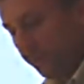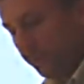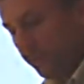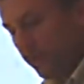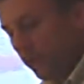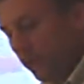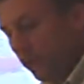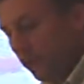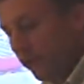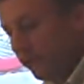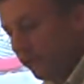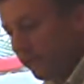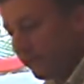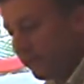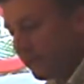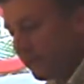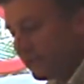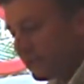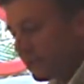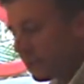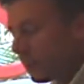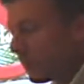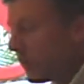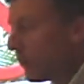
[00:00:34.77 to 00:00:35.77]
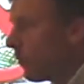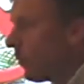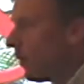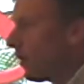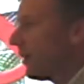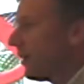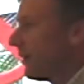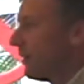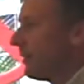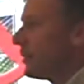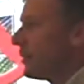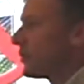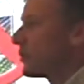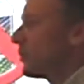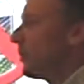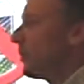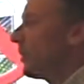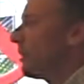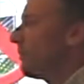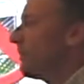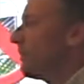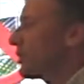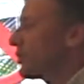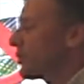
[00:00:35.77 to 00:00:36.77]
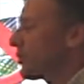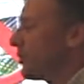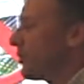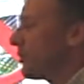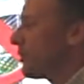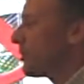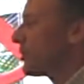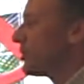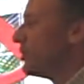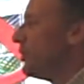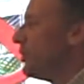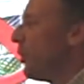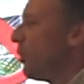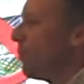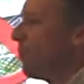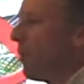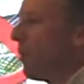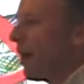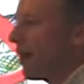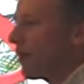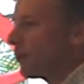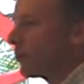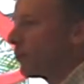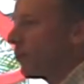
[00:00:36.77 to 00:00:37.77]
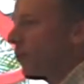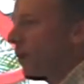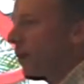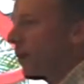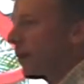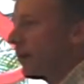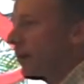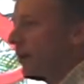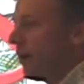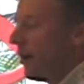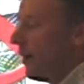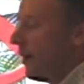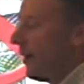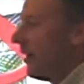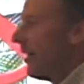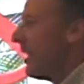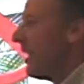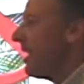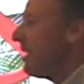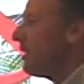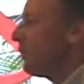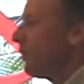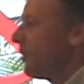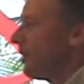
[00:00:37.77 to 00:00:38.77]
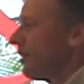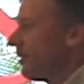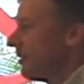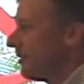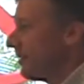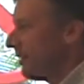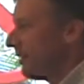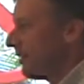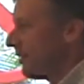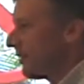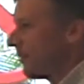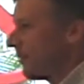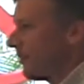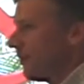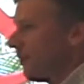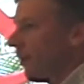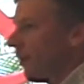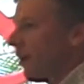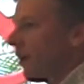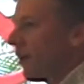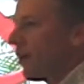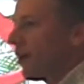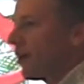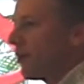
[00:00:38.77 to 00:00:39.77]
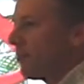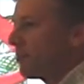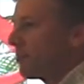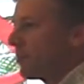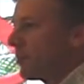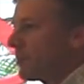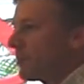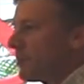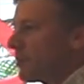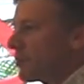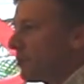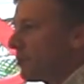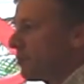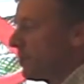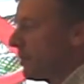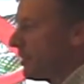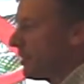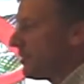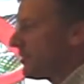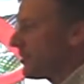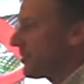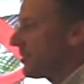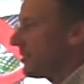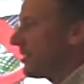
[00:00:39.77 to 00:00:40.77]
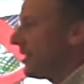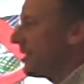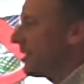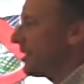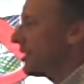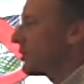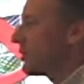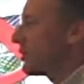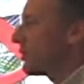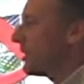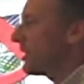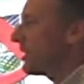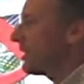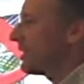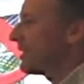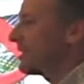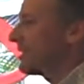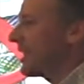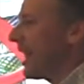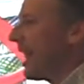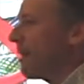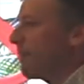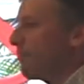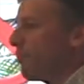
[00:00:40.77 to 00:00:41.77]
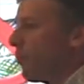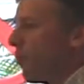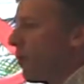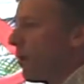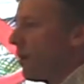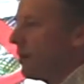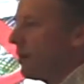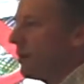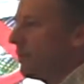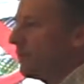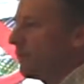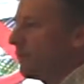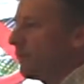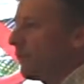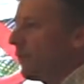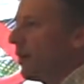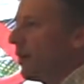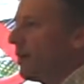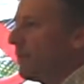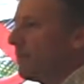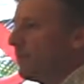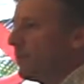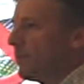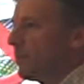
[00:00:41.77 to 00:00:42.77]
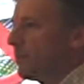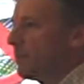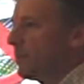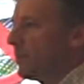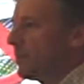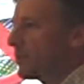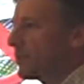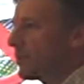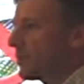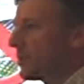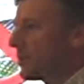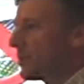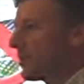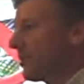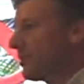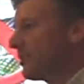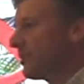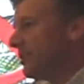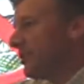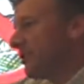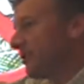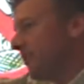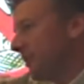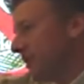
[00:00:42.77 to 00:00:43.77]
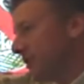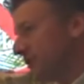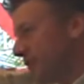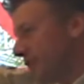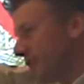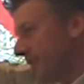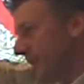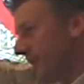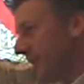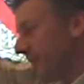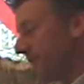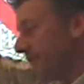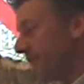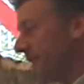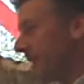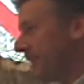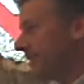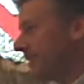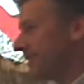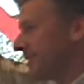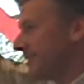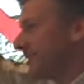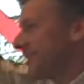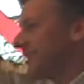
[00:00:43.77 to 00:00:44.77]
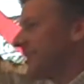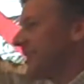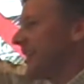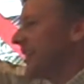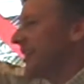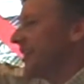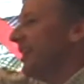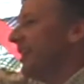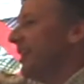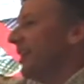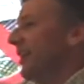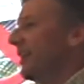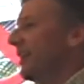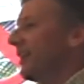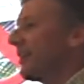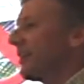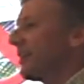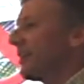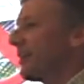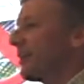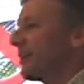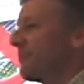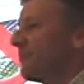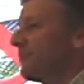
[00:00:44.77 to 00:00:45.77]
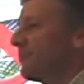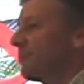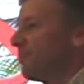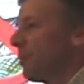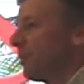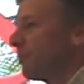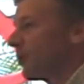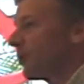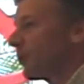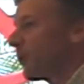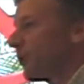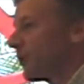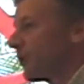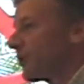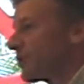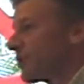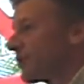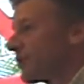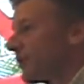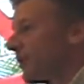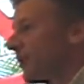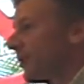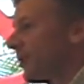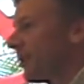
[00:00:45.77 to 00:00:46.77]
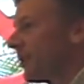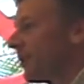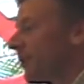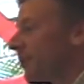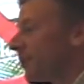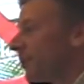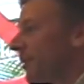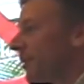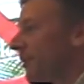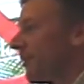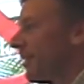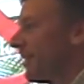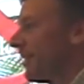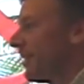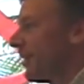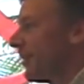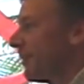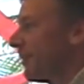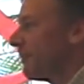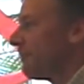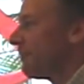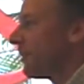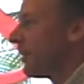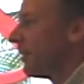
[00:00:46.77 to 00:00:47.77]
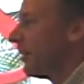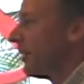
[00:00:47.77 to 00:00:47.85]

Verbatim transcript: One of the things that we want is we want to make sure there is no bottled water anywhere near our participants. They can drink the tap water from the pitchers. I see somebody's enjoying that fine Cincinnati uh, Public Works uh, water right now.